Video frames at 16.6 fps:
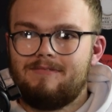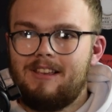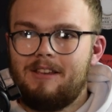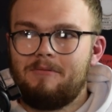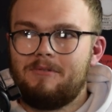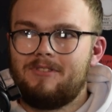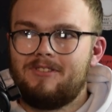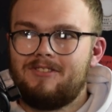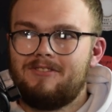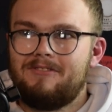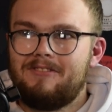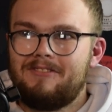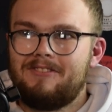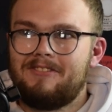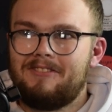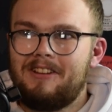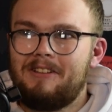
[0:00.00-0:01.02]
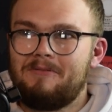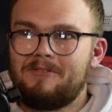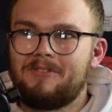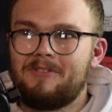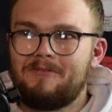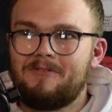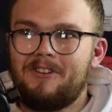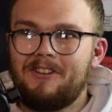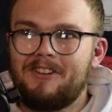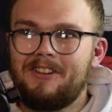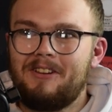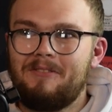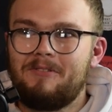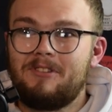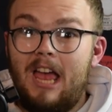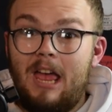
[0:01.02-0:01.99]
it was just, it was good fun.
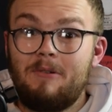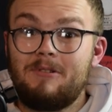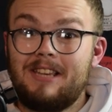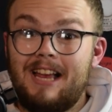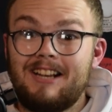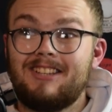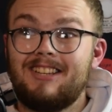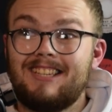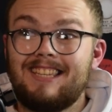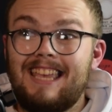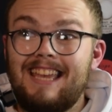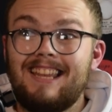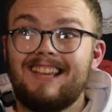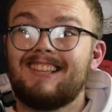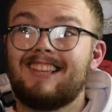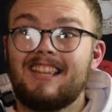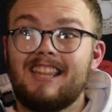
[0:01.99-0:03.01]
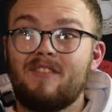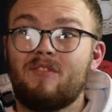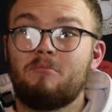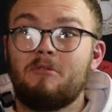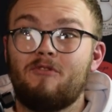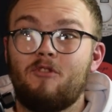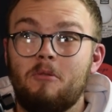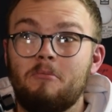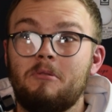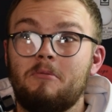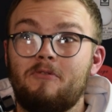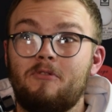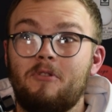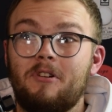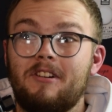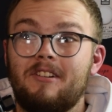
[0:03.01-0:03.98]
It was it was actually scary because I'd never performed it
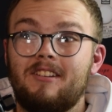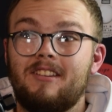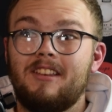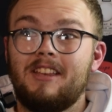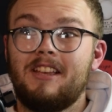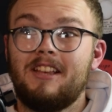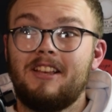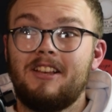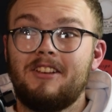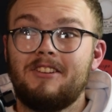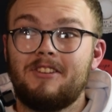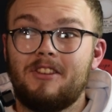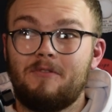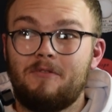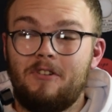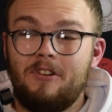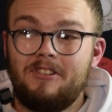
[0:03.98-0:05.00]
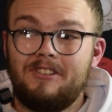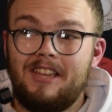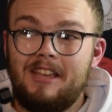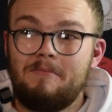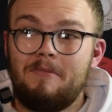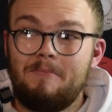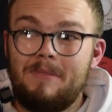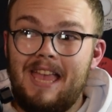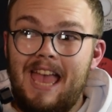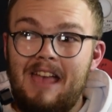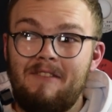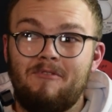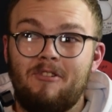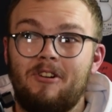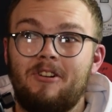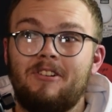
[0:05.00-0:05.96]
before. So the first time of me
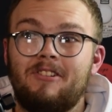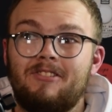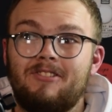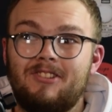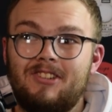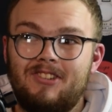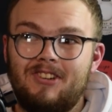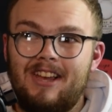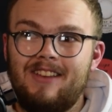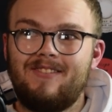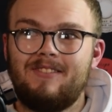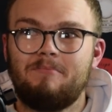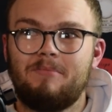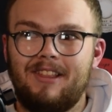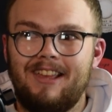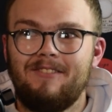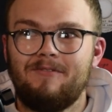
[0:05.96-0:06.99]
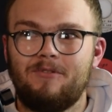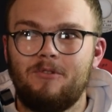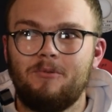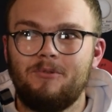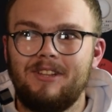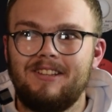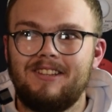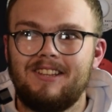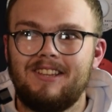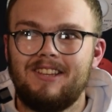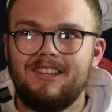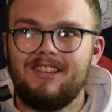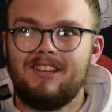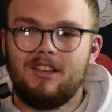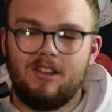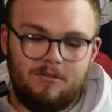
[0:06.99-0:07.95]
ever driving blindfolded
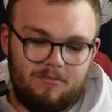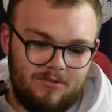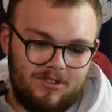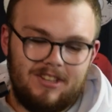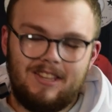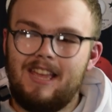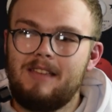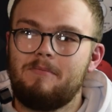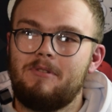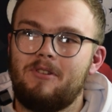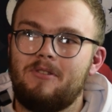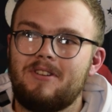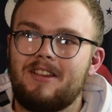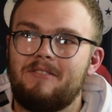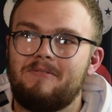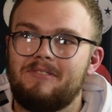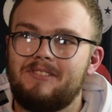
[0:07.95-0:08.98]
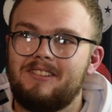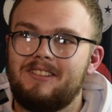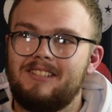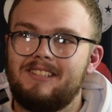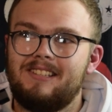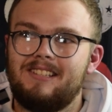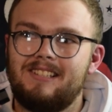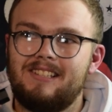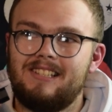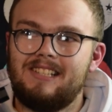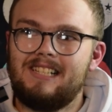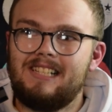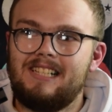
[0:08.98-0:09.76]
was the time in Knockhill. Wow.